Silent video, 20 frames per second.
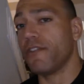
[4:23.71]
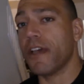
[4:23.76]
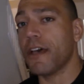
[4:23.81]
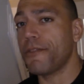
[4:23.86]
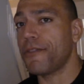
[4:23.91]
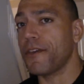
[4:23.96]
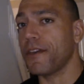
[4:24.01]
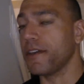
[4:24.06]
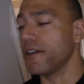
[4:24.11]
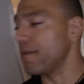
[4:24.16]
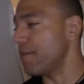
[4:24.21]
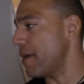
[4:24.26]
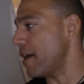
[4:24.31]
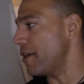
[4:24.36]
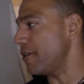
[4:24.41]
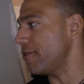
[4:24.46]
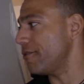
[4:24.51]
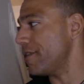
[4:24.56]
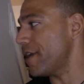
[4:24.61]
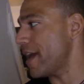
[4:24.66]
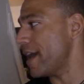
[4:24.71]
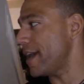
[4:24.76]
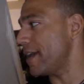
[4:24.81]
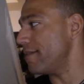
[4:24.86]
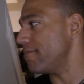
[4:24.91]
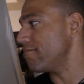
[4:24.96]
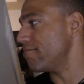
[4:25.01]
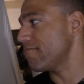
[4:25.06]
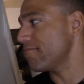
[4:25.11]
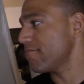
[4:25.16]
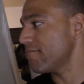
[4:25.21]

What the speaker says: nothing about your diet.